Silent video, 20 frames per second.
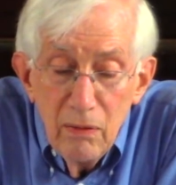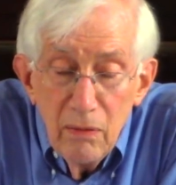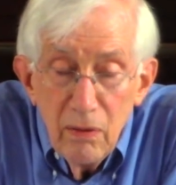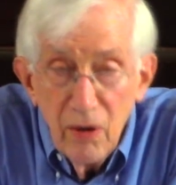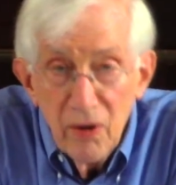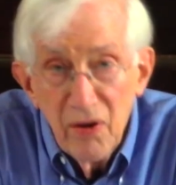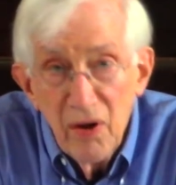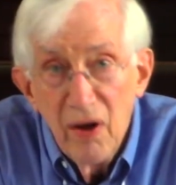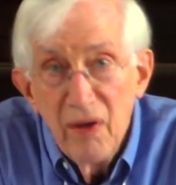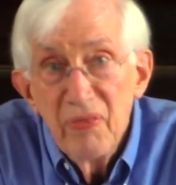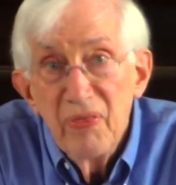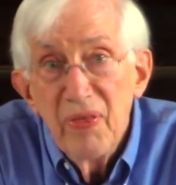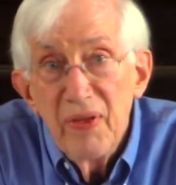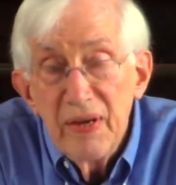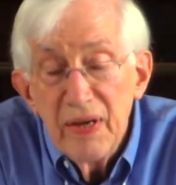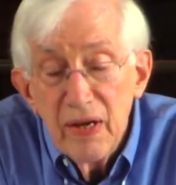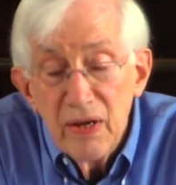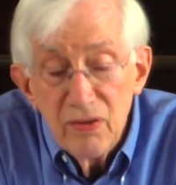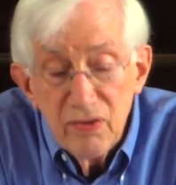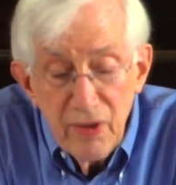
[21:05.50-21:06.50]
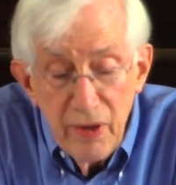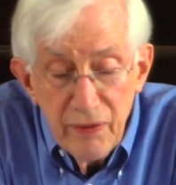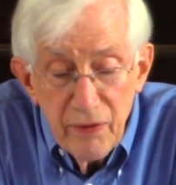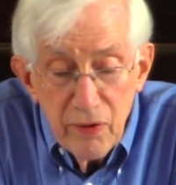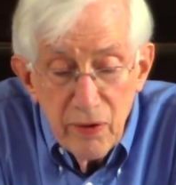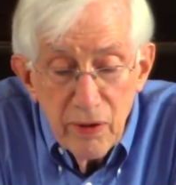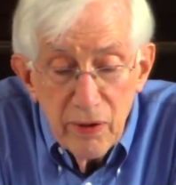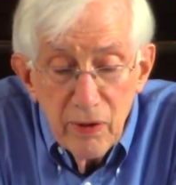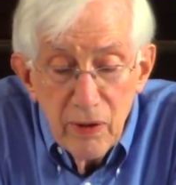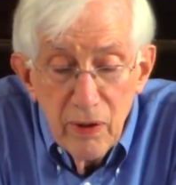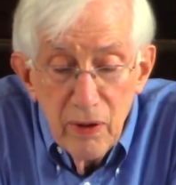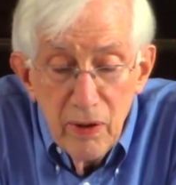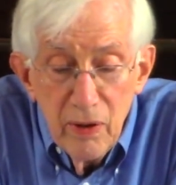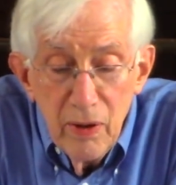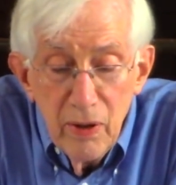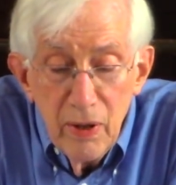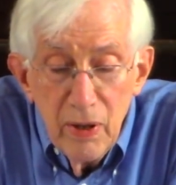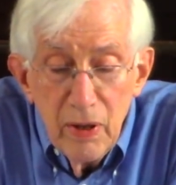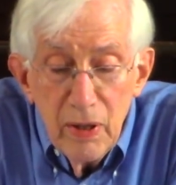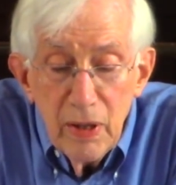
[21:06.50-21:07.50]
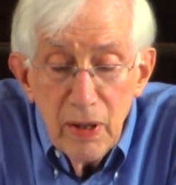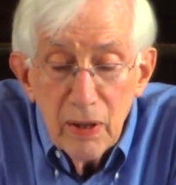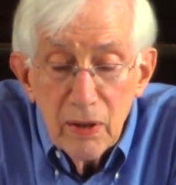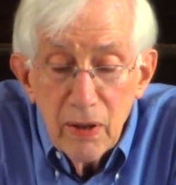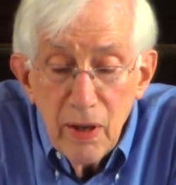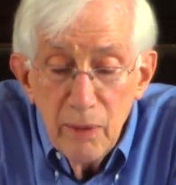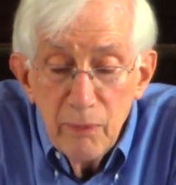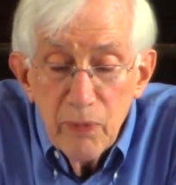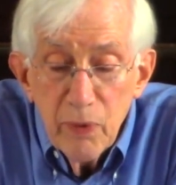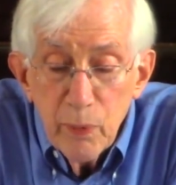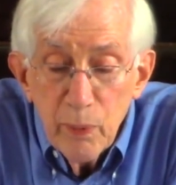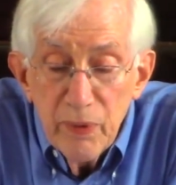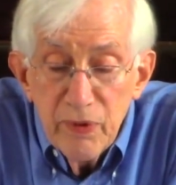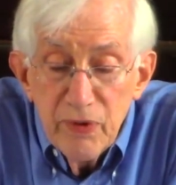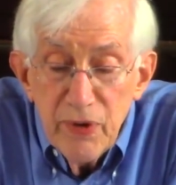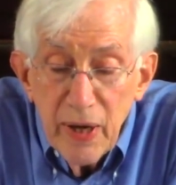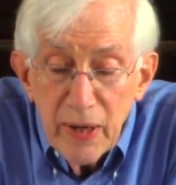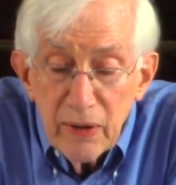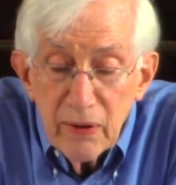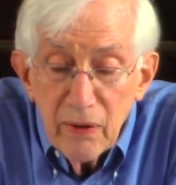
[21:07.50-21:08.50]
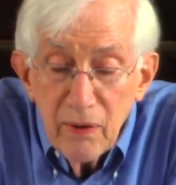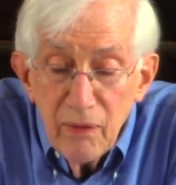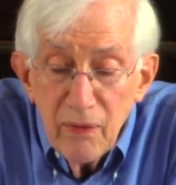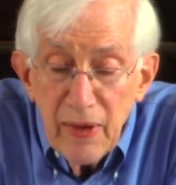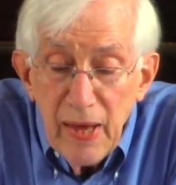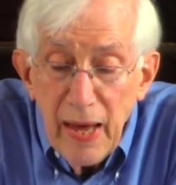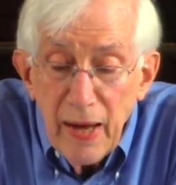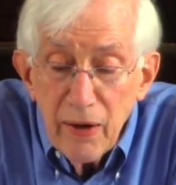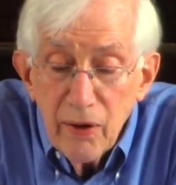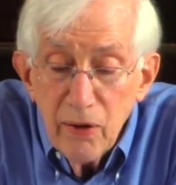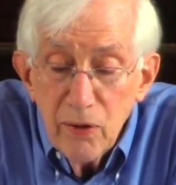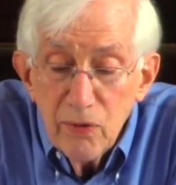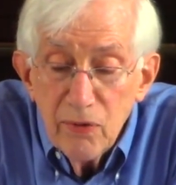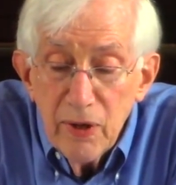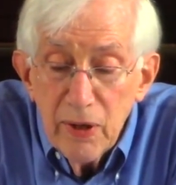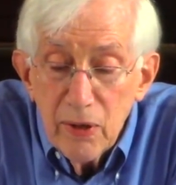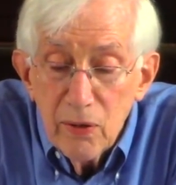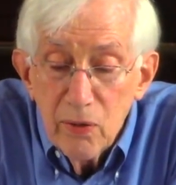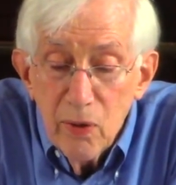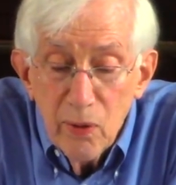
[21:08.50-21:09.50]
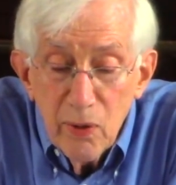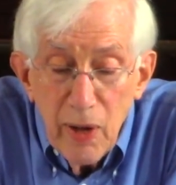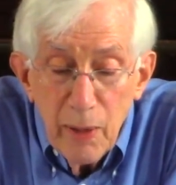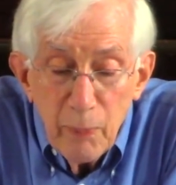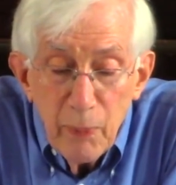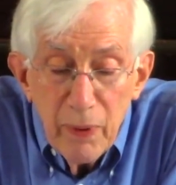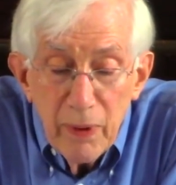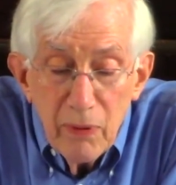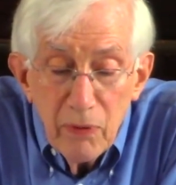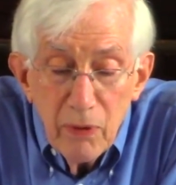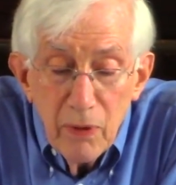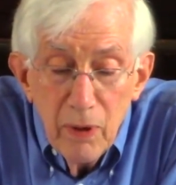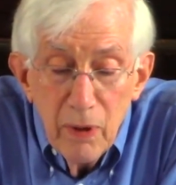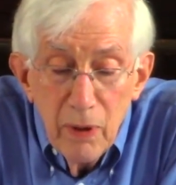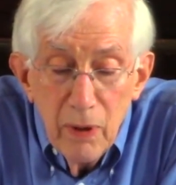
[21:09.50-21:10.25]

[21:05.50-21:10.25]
an unthinking Southerner, he had come to reject the attitudes he had grown up with